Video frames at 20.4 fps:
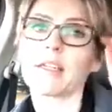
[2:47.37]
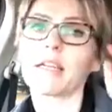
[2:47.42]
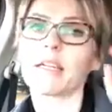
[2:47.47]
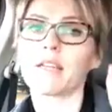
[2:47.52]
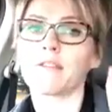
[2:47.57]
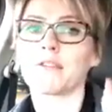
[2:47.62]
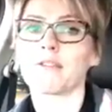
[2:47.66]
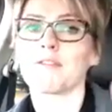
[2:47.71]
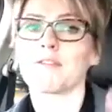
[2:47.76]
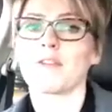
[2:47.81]

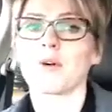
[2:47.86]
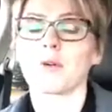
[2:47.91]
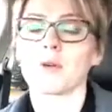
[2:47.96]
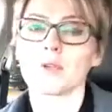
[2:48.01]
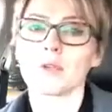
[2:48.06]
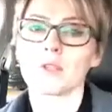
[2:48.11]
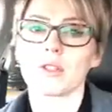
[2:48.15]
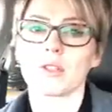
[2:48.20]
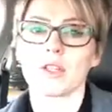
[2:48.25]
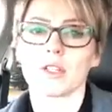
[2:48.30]
if the
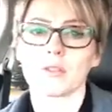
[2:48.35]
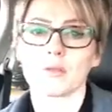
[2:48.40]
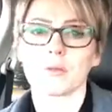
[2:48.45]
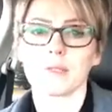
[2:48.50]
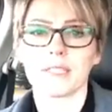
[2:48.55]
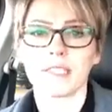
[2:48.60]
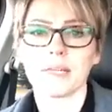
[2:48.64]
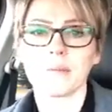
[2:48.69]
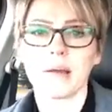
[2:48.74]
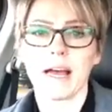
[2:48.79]
photos look
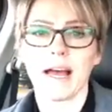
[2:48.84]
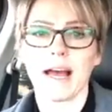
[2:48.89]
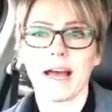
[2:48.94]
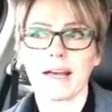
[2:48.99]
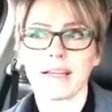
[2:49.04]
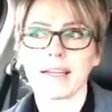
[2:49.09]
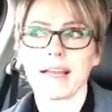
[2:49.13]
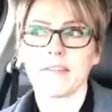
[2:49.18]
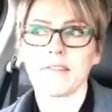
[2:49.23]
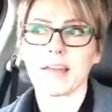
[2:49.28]
really
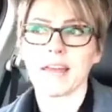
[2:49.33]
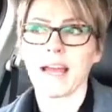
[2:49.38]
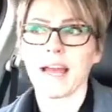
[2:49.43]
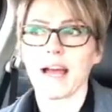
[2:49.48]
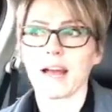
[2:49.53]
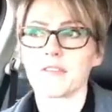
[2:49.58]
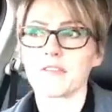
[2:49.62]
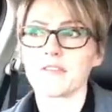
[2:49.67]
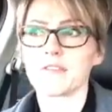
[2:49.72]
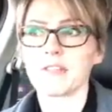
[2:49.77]
bad and they
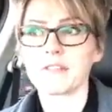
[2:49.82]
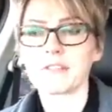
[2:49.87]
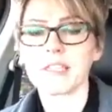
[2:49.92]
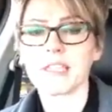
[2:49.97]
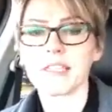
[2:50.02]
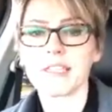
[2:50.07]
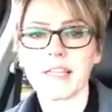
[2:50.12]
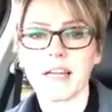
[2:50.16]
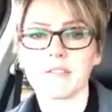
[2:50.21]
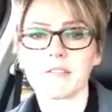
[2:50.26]
have
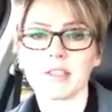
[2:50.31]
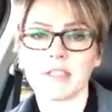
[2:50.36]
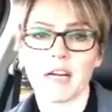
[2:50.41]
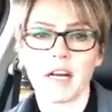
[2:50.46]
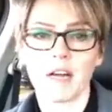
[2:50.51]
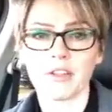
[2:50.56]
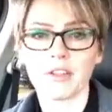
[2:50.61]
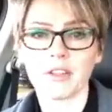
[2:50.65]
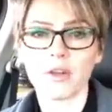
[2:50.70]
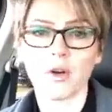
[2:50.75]
57
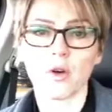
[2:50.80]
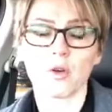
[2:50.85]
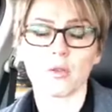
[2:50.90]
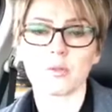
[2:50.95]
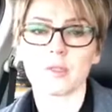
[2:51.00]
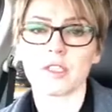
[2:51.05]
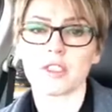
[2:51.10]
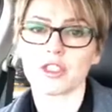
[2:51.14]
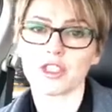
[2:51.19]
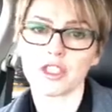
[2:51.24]
other
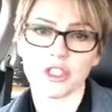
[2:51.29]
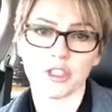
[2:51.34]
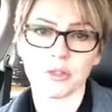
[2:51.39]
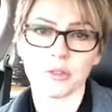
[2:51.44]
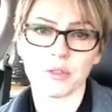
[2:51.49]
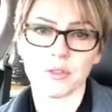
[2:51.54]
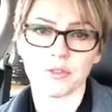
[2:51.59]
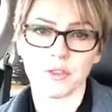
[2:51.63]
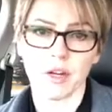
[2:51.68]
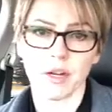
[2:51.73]
homes to
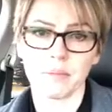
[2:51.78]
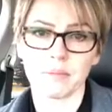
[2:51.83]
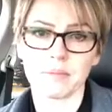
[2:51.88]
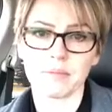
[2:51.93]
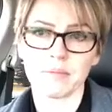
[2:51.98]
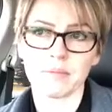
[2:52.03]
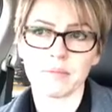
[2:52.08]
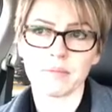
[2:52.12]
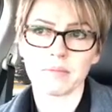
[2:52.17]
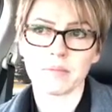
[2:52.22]
choose from